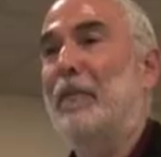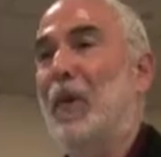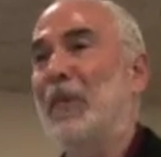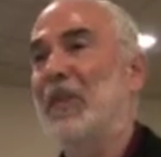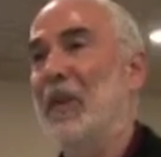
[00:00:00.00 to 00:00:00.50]

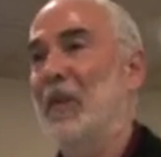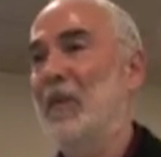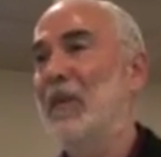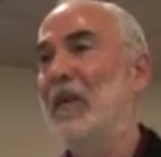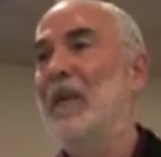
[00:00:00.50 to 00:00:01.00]
Volt.
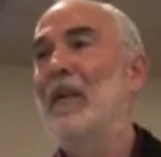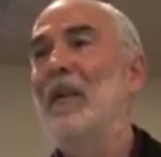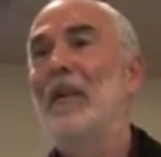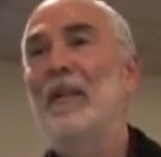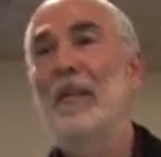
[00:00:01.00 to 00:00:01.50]
So
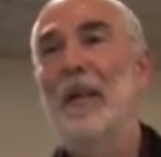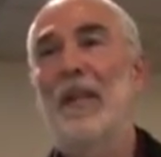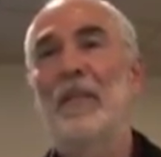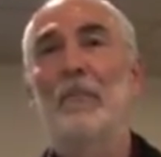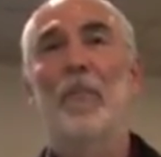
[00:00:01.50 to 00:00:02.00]

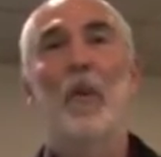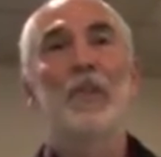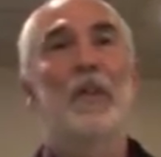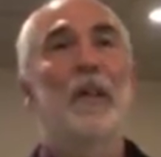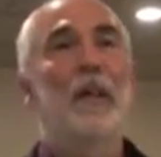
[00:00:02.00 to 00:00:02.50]
that's
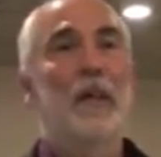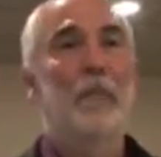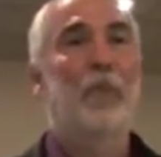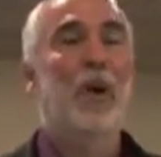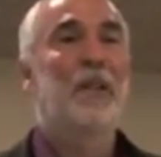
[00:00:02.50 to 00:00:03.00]
unfortunately an
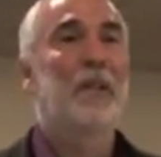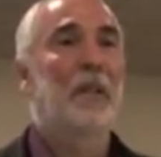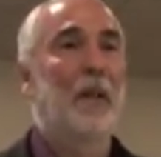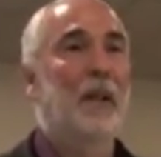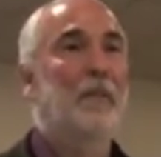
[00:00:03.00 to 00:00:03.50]

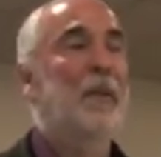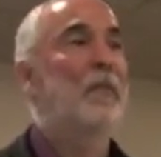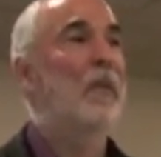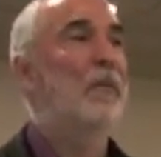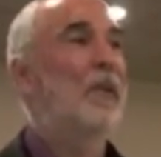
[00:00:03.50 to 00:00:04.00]
impression a lot of
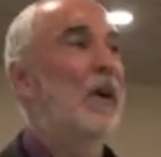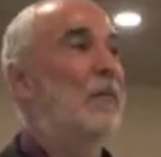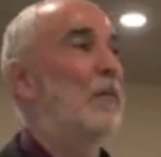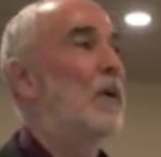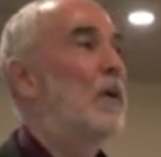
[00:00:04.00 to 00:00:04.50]
people have
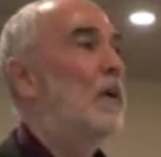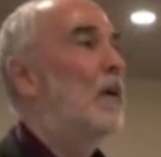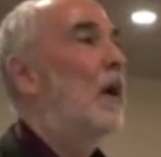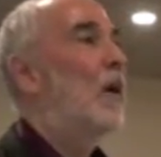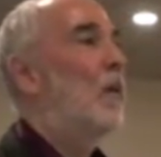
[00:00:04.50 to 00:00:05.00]
come
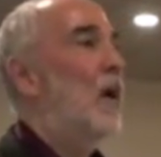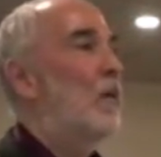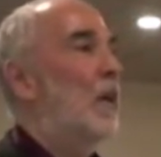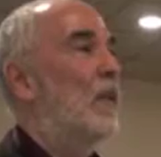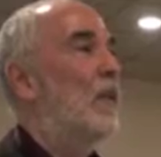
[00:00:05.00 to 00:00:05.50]
away
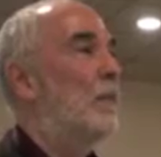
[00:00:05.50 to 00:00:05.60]
with.